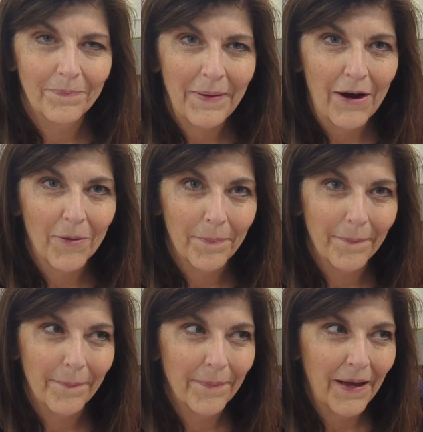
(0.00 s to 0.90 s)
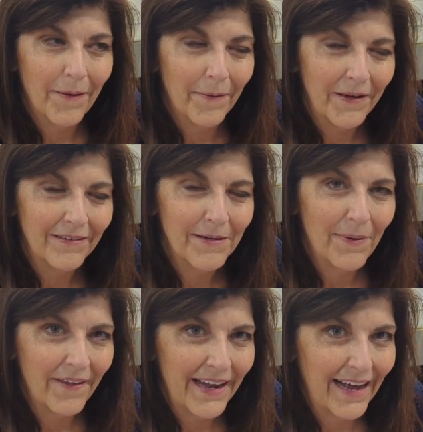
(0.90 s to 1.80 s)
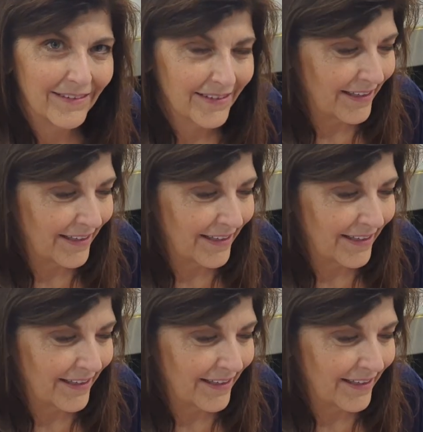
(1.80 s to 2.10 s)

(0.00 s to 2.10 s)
power Instapot that has